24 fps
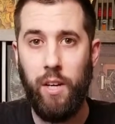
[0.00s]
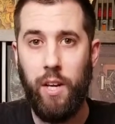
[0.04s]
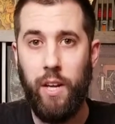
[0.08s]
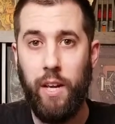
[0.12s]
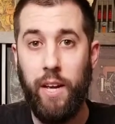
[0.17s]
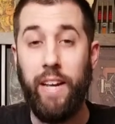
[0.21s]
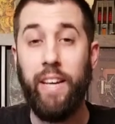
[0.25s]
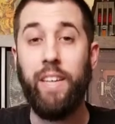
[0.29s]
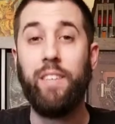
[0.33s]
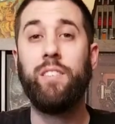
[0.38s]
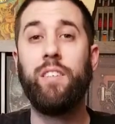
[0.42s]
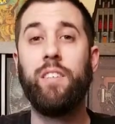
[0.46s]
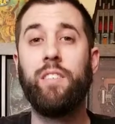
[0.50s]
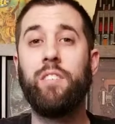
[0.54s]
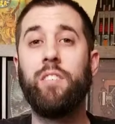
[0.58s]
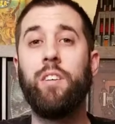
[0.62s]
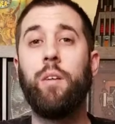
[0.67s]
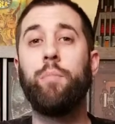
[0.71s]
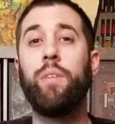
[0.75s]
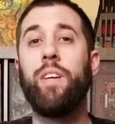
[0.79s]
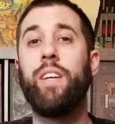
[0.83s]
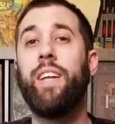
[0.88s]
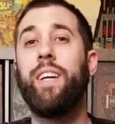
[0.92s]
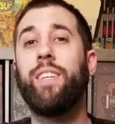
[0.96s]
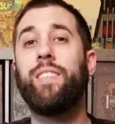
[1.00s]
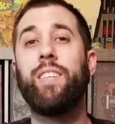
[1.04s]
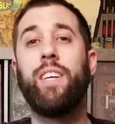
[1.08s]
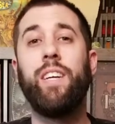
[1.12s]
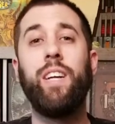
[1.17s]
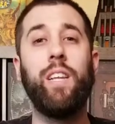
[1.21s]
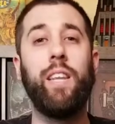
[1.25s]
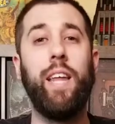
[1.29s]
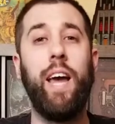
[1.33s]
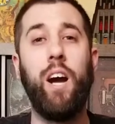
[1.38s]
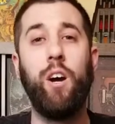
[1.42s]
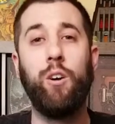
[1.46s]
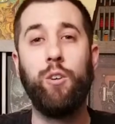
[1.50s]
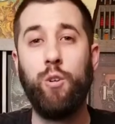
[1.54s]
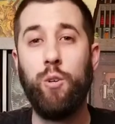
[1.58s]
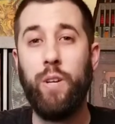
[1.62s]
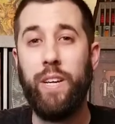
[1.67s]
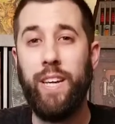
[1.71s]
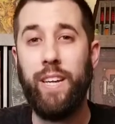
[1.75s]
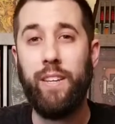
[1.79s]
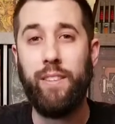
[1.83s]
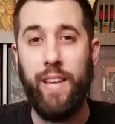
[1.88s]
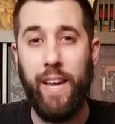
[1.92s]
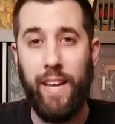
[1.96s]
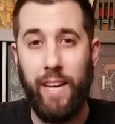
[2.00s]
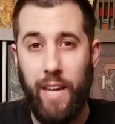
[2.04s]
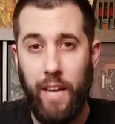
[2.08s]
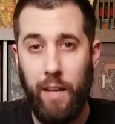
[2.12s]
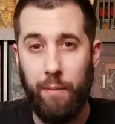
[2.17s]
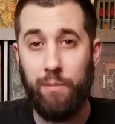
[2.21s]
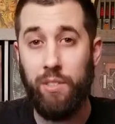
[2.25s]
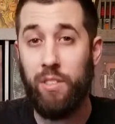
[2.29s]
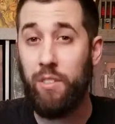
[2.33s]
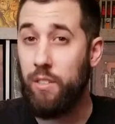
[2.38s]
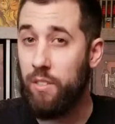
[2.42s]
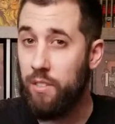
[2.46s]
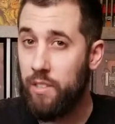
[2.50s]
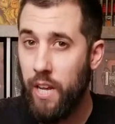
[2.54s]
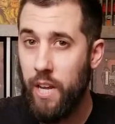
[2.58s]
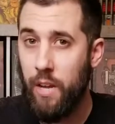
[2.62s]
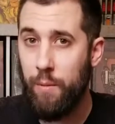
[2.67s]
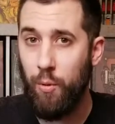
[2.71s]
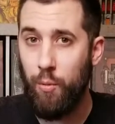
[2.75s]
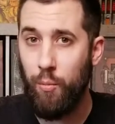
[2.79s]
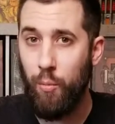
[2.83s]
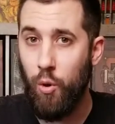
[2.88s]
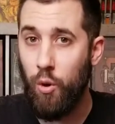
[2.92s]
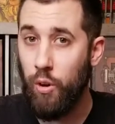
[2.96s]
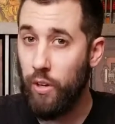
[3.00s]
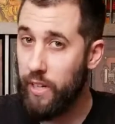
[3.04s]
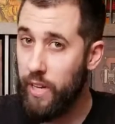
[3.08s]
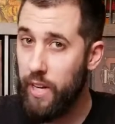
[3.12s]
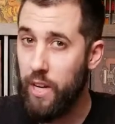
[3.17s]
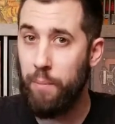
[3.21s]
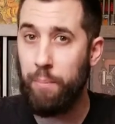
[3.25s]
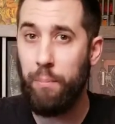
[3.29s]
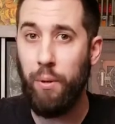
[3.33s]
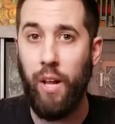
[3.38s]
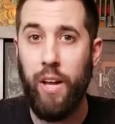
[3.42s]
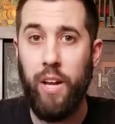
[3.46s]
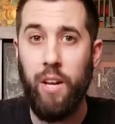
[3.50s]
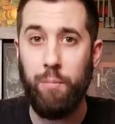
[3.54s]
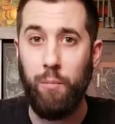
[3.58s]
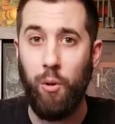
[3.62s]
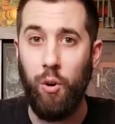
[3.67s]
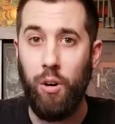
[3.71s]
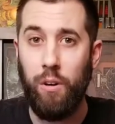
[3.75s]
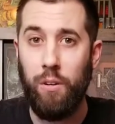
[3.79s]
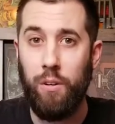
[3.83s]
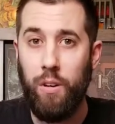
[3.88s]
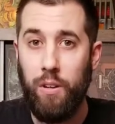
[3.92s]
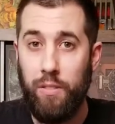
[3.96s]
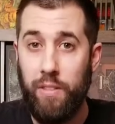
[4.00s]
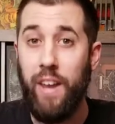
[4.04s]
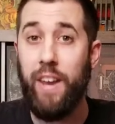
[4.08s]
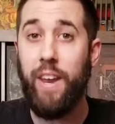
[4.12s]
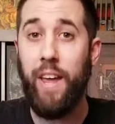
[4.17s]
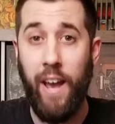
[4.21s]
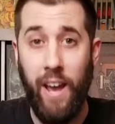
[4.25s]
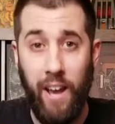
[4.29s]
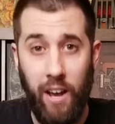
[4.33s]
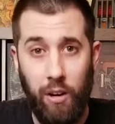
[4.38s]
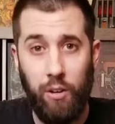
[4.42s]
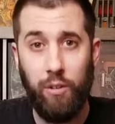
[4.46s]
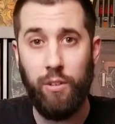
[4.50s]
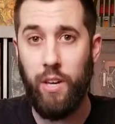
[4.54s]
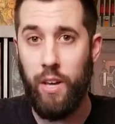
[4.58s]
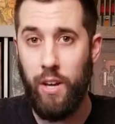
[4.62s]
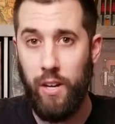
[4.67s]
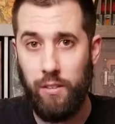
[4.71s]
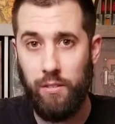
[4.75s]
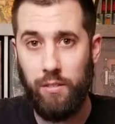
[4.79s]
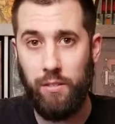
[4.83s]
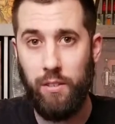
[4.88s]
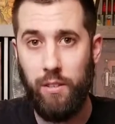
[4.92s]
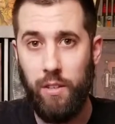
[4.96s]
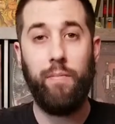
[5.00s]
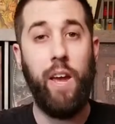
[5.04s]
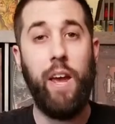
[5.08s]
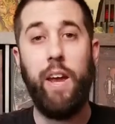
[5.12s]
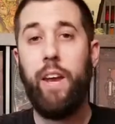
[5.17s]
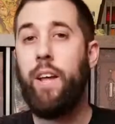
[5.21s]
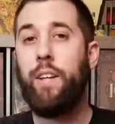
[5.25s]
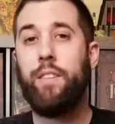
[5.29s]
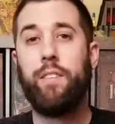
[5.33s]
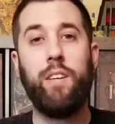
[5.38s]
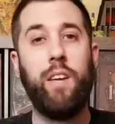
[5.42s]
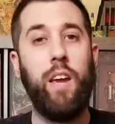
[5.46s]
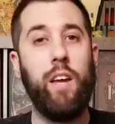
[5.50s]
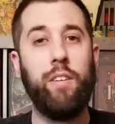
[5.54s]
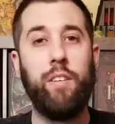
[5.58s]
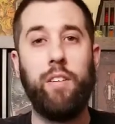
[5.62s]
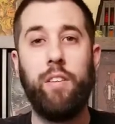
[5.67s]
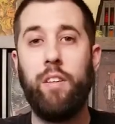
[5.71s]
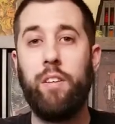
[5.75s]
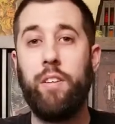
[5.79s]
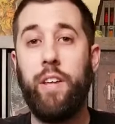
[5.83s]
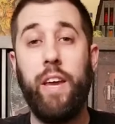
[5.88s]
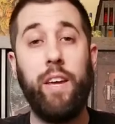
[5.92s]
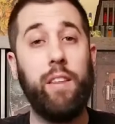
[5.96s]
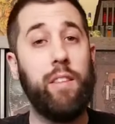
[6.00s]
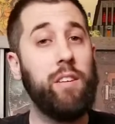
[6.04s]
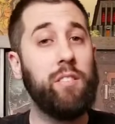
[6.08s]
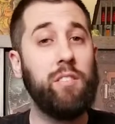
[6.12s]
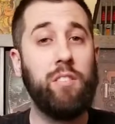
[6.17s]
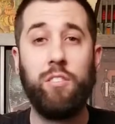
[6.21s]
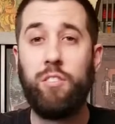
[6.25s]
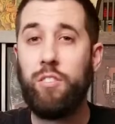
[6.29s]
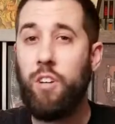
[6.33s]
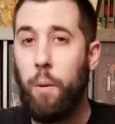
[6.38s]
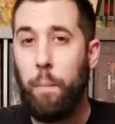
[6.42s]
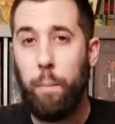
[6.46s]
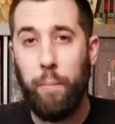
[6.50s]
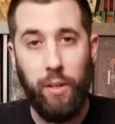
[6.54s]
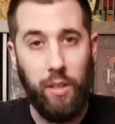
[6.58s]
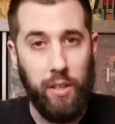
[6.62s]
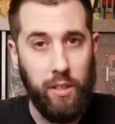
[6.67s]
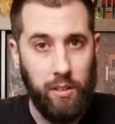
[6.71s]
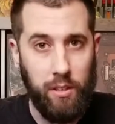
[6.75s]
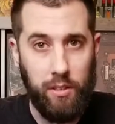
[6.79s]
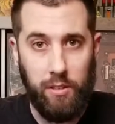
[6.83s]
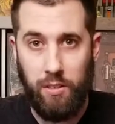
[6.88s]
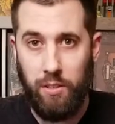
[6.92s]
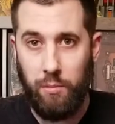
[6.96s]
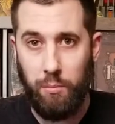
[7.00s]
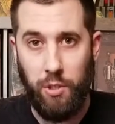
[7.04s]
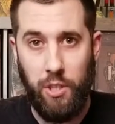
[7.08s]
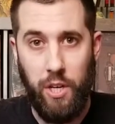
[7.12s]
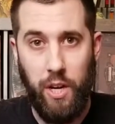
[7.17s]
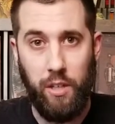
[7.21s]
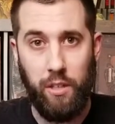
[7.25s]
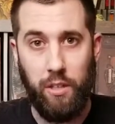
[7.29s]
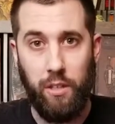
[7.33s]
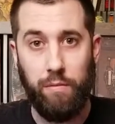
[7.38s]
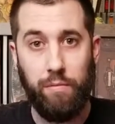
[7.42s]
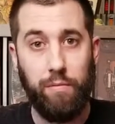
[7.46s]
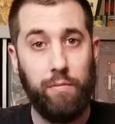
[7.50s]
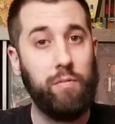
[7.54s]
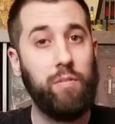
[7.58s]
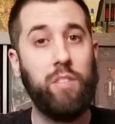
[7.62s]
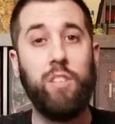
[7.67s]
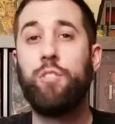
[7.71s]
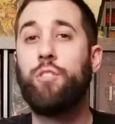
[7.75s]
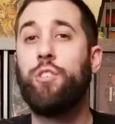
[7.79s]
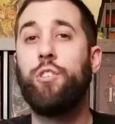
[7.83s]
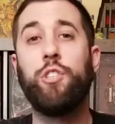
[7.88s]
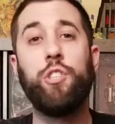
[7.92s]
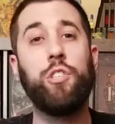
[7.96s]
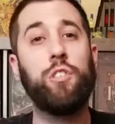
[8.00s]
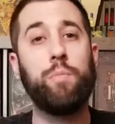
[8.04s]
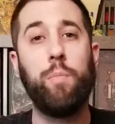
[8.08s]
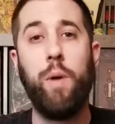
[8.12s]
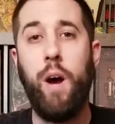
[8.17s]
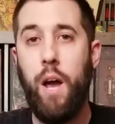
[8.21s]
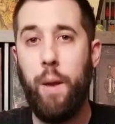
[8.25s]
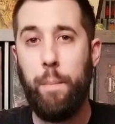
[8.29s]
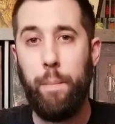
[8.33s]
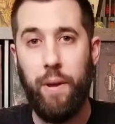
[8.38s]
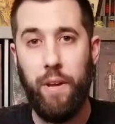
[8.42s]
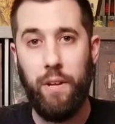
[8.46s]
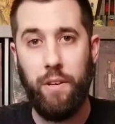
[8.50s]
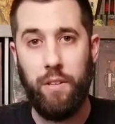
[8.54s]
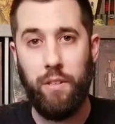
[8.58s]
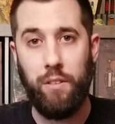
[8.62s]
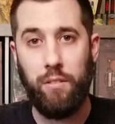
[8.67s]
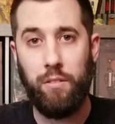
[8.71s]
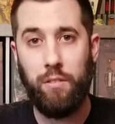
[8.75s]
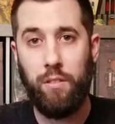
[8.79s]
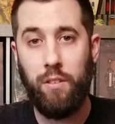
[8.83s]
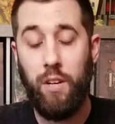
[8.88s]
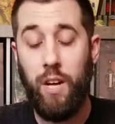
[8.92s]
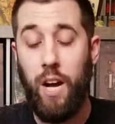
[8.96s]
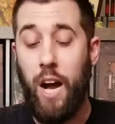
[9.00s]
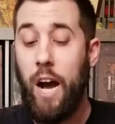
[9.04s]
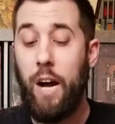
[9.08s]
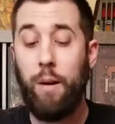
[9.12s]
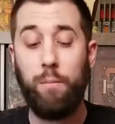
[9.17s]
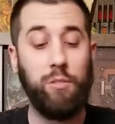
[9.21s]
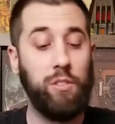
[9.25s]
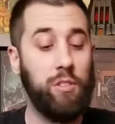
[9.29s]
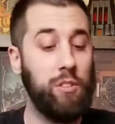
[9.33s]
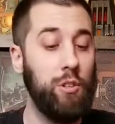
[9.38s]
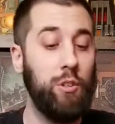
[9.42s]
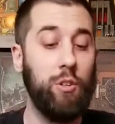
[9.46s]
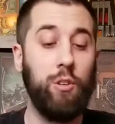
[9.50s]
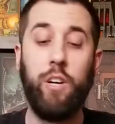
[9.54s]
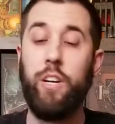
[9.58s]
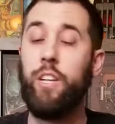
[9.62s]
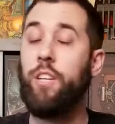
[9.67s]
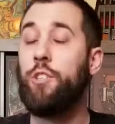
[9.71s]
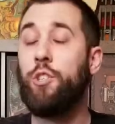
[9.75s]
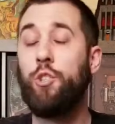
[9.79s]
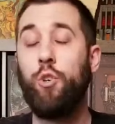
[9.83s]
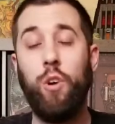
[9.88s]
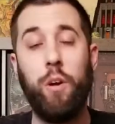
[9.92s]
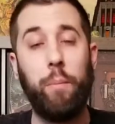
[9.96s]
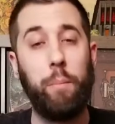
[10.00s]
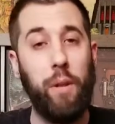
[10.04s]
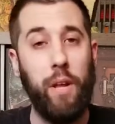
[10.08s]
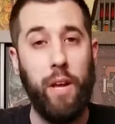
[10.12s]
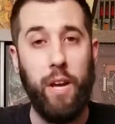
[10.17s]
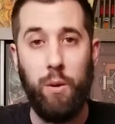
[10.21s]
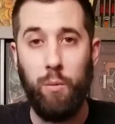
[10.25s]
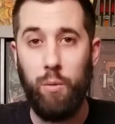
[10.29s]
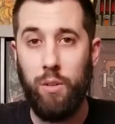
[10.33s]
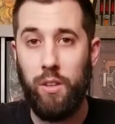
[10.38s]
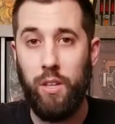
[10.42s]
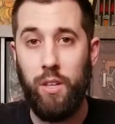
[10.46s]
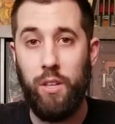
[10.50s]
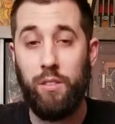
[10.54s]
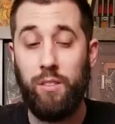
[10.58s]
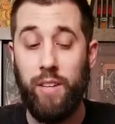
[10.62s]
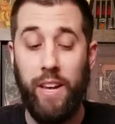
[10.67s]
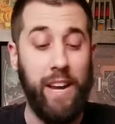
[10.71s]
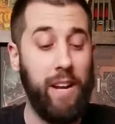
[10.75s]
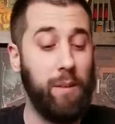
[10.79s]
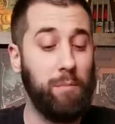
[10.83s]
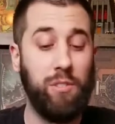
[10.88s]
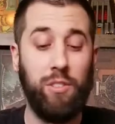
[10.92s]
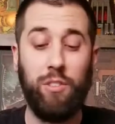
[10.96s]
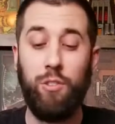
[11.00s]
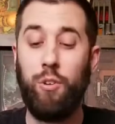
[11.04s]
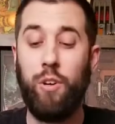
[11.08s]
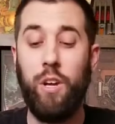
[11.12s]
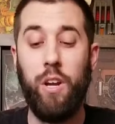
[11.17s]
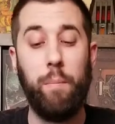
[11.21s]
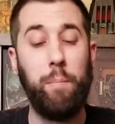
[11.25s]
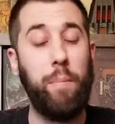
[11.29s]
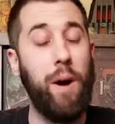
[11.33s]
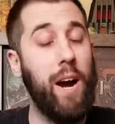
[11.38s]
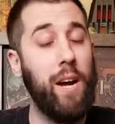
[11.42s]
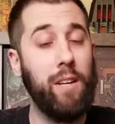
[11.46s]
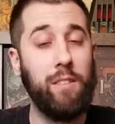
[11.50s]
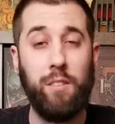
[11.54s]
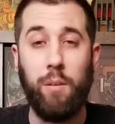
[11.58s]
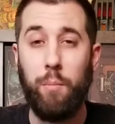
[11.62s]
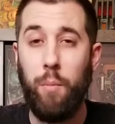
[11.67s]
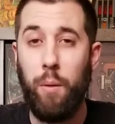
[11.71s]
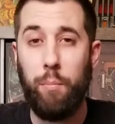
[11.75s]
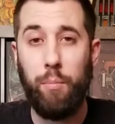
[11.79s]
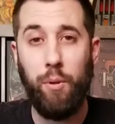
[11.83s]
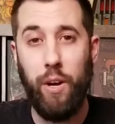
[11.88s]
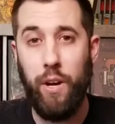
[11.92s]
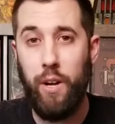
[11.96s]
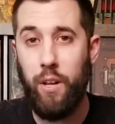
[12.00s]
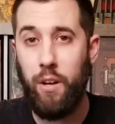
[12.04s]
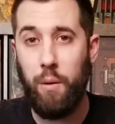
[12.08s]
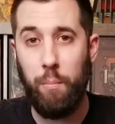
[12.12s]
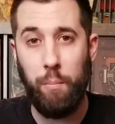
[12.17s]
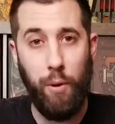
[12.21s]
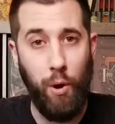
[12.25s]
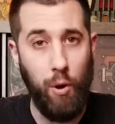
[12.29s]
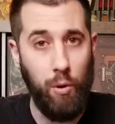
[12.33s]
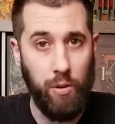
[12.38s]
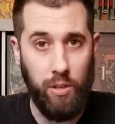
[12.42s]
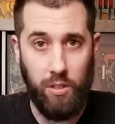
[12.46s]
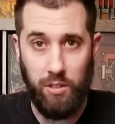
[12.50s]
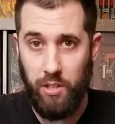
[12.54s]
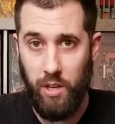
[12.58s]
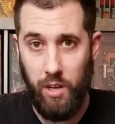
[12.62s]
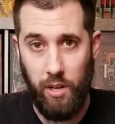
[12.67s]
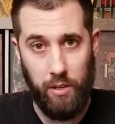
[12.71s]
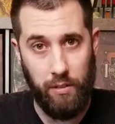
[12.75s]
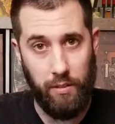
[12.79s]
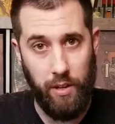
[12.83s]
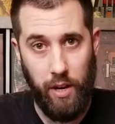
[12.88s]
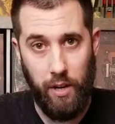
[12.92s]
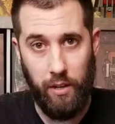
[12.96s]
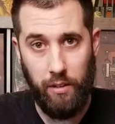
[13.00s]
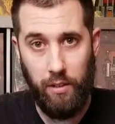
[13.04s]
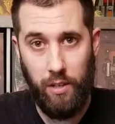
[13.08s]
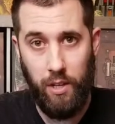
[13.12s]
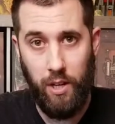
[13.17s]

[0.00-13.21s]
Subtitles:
Is it something that's going to allow you to get that game to the table more, get it played more? Then hell yes. And at the end of the day, this is completely subjective. These are just my opinions. I'm still going to enjoy playing with these, and I'm still going to buy some upgraded components here and there.